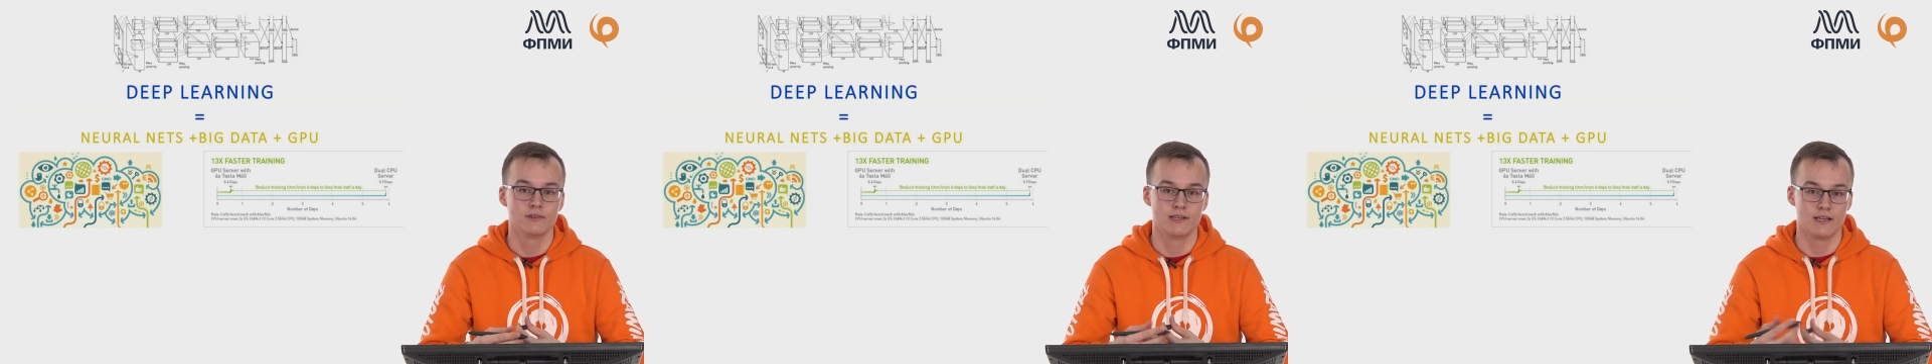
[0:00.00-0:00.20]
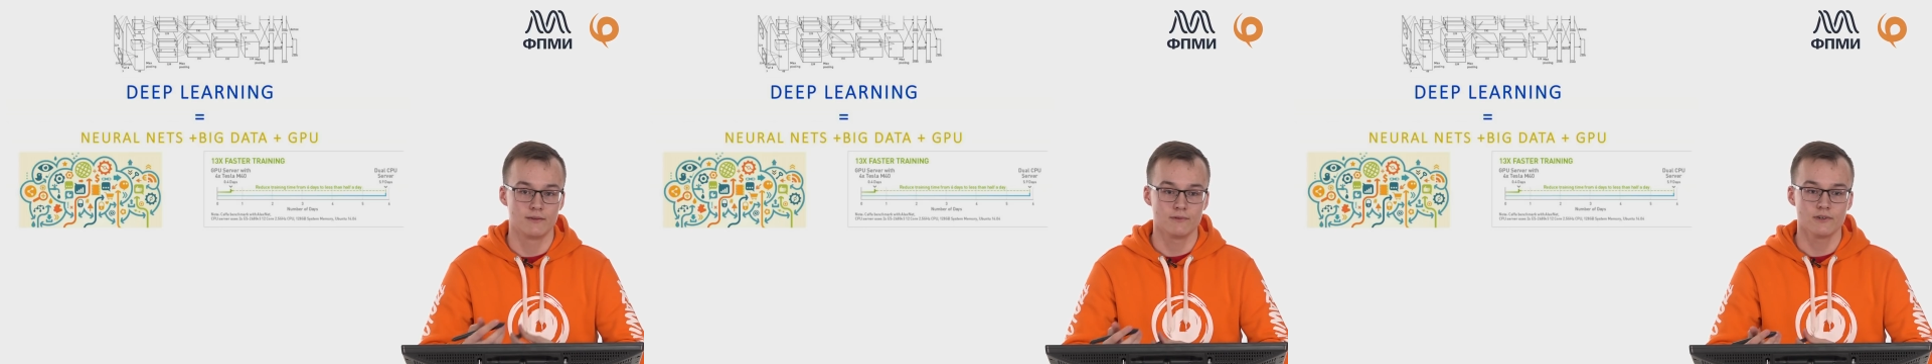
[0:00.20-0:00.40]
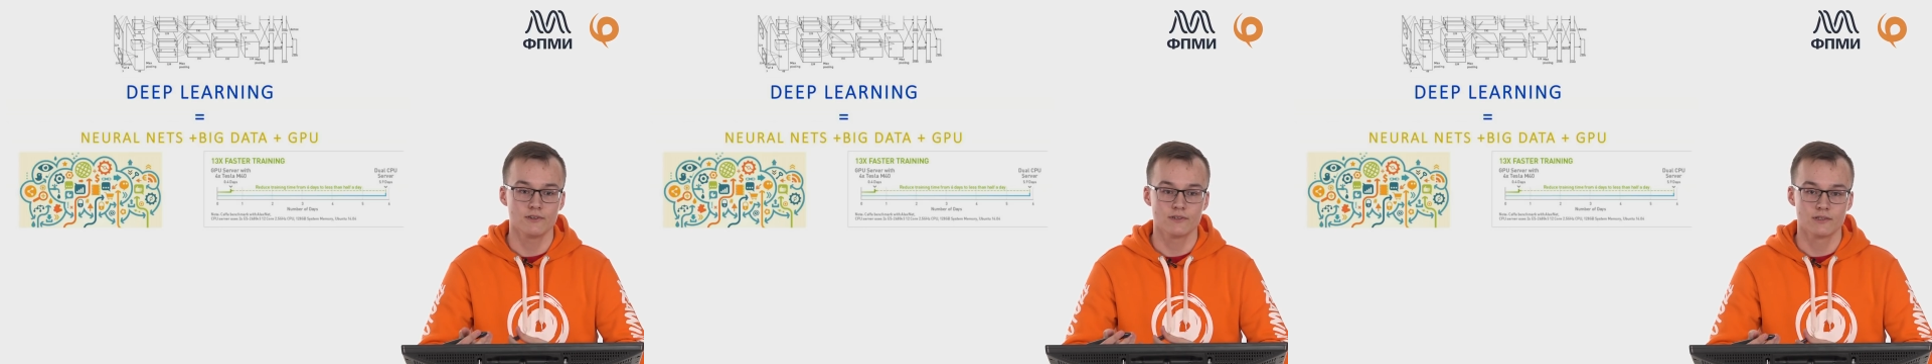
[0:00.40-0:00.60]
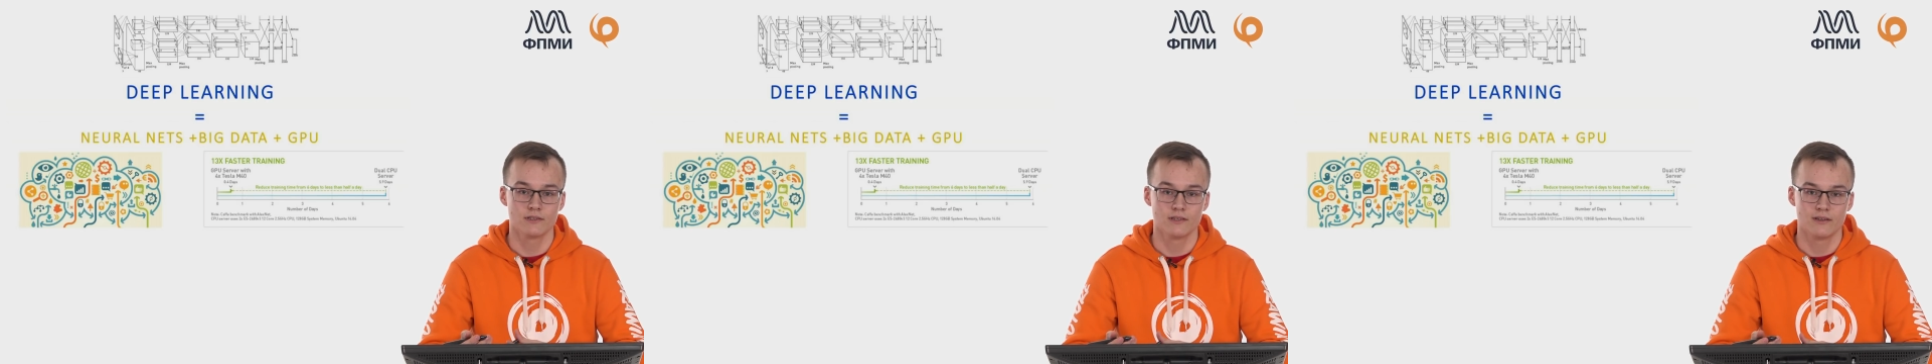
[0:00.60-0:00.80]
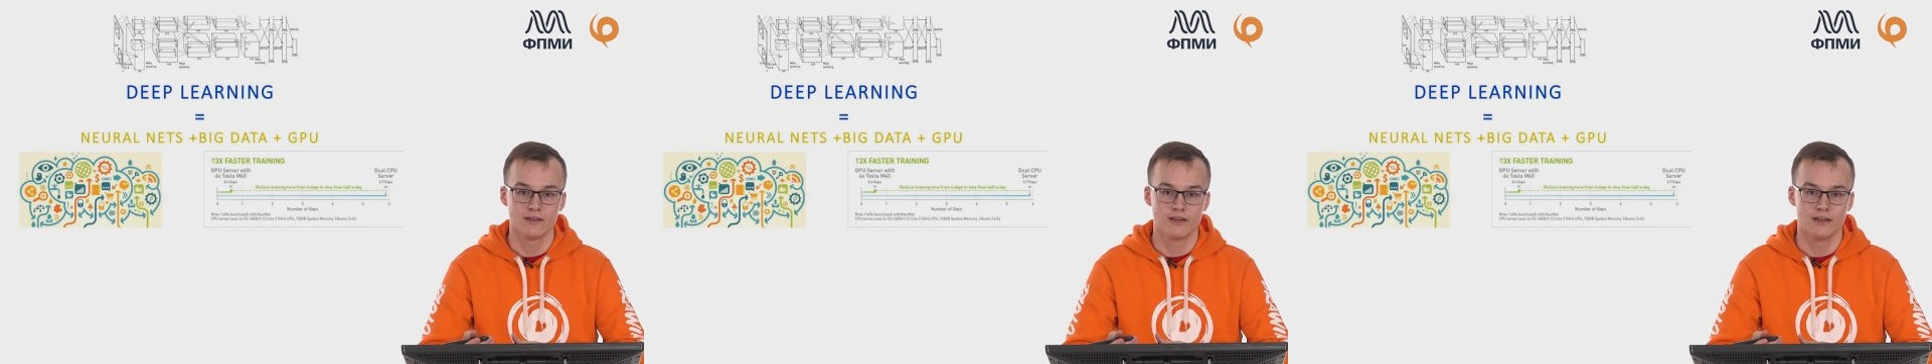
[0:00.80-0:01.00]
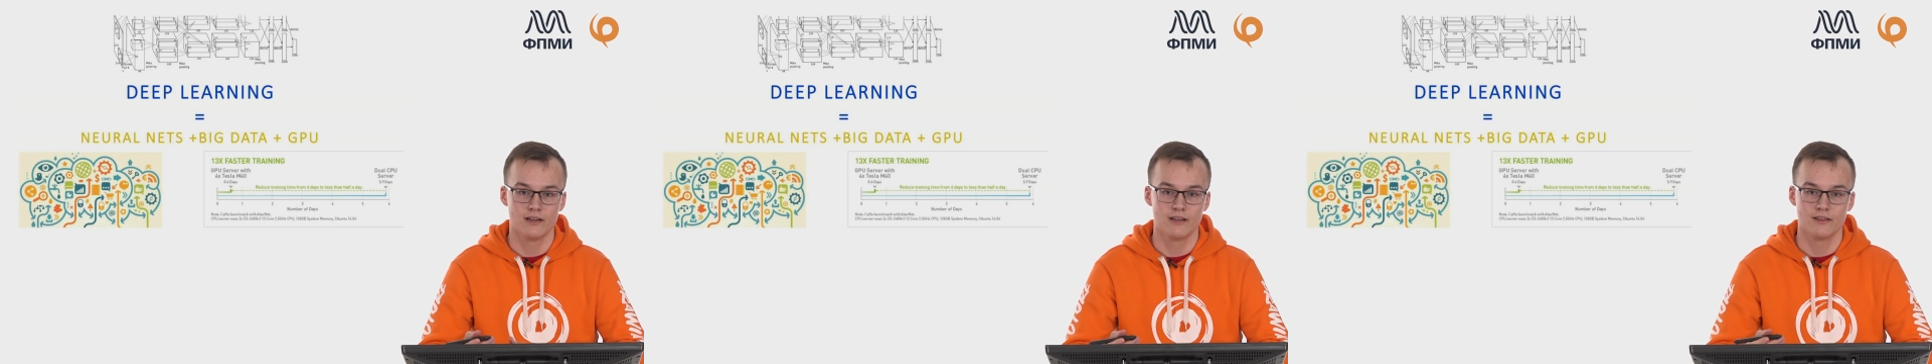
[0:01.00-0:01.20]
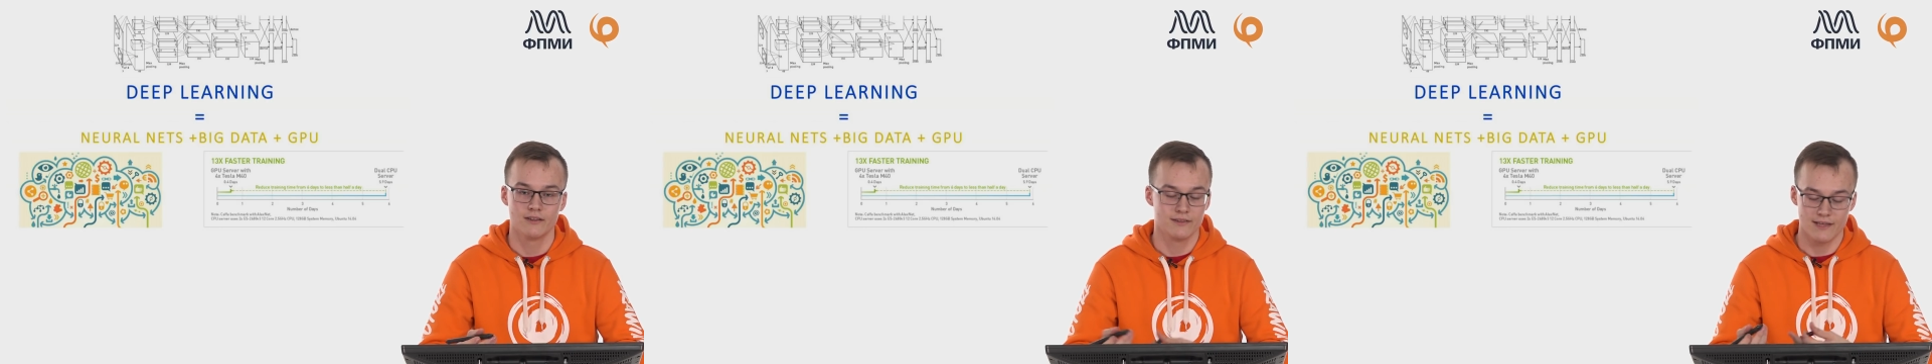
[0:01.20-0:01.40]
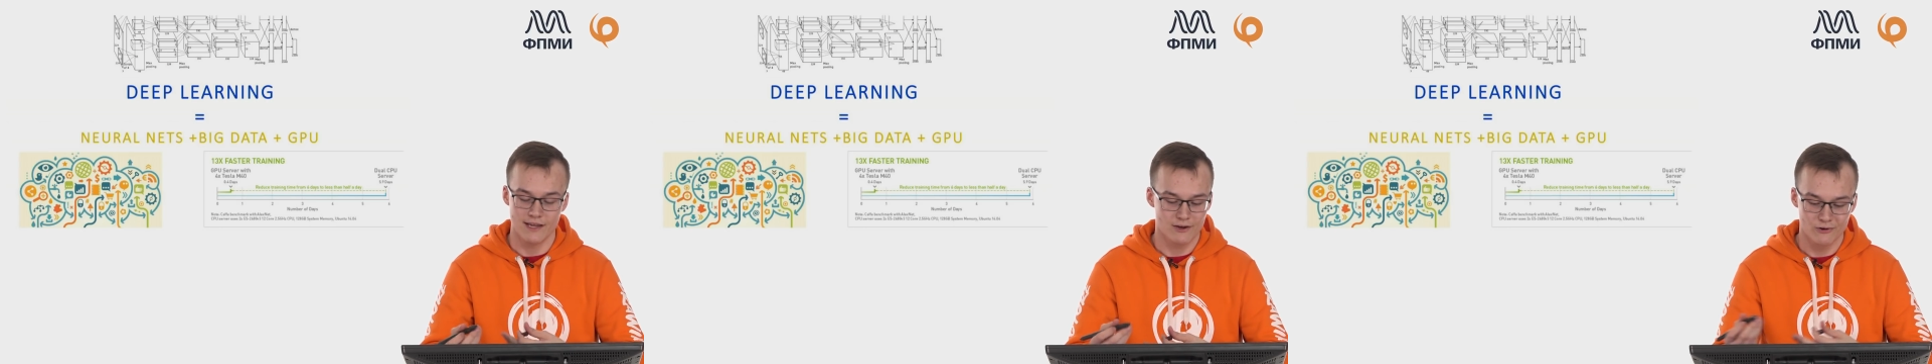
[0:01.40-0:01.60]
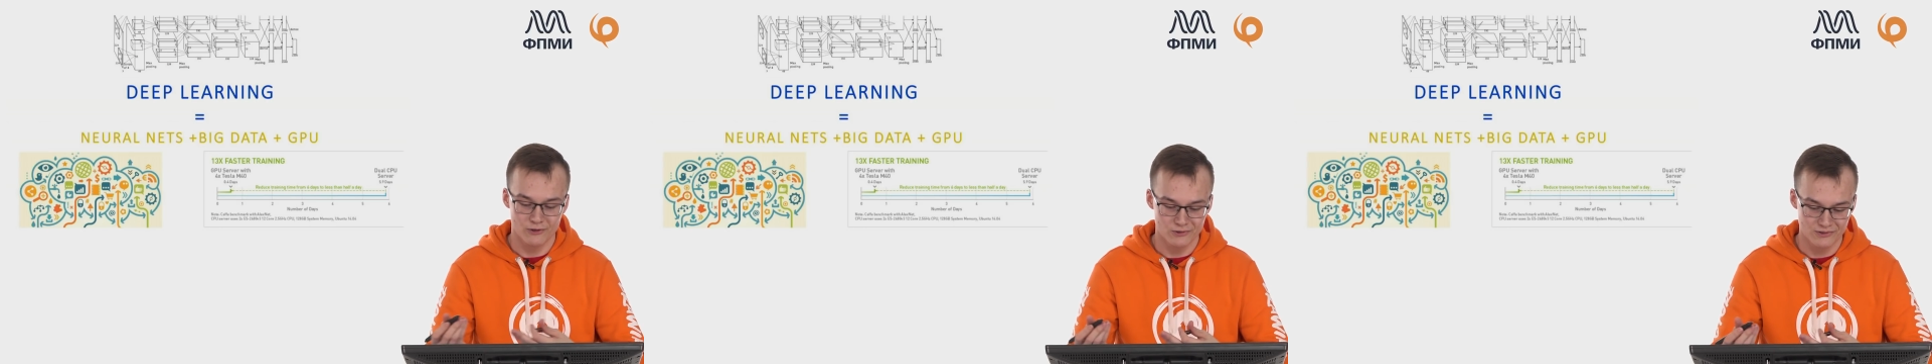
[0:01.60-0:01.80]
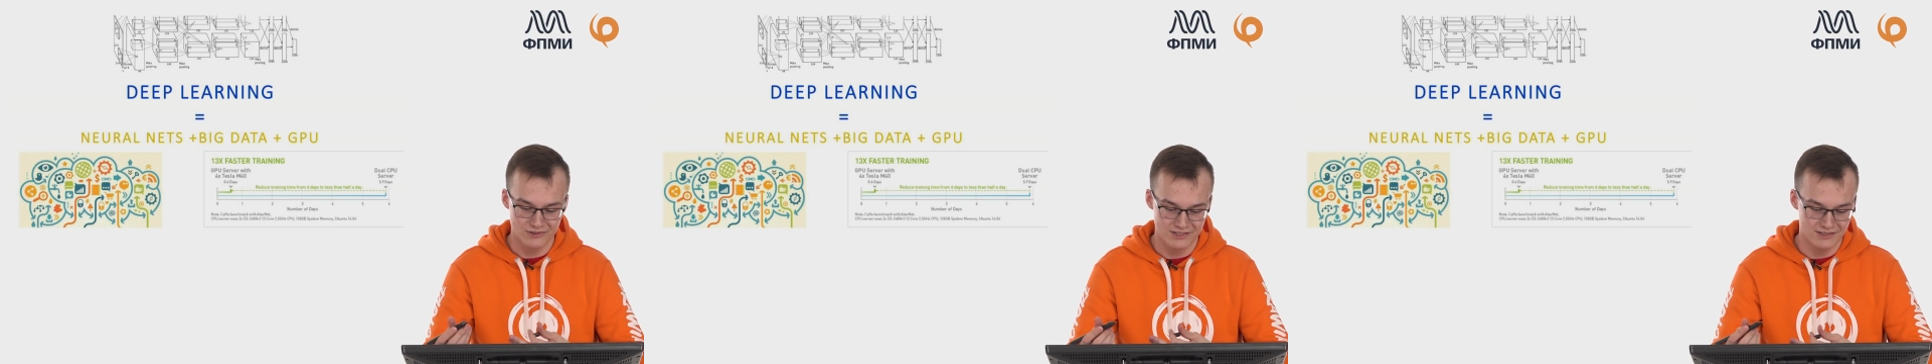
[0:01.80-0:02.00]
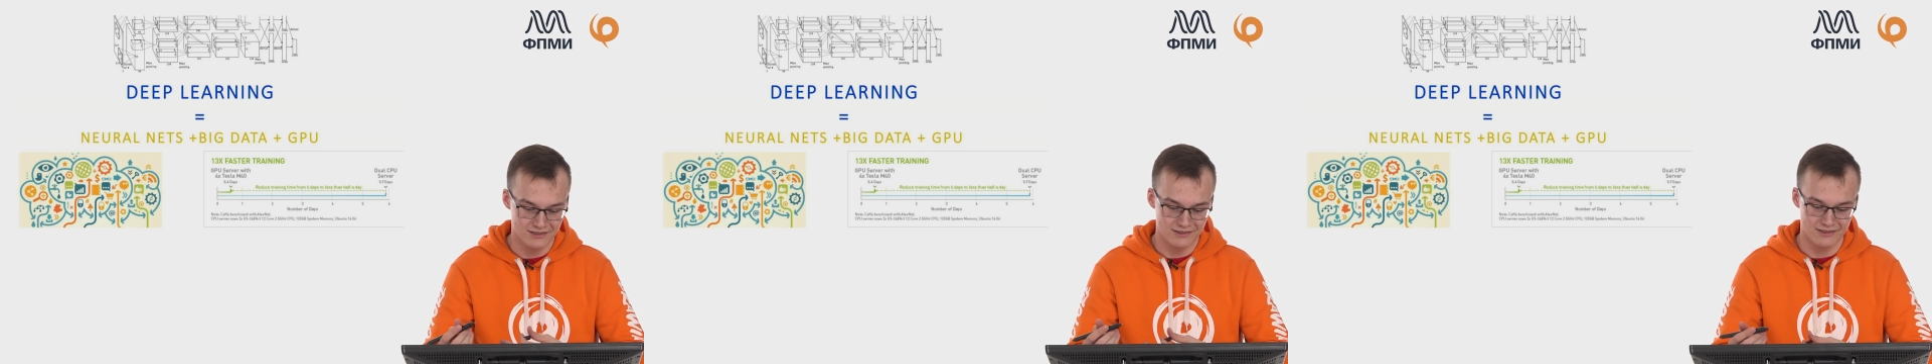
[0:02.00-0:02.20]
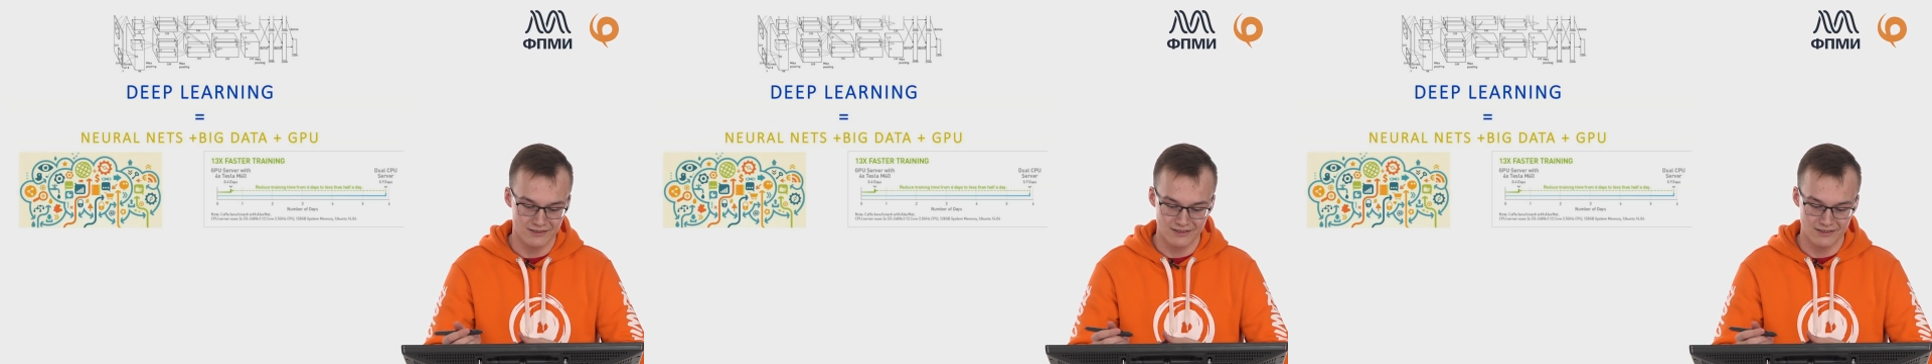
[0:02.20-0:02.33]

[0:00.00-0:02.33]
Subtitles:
networks, they're called,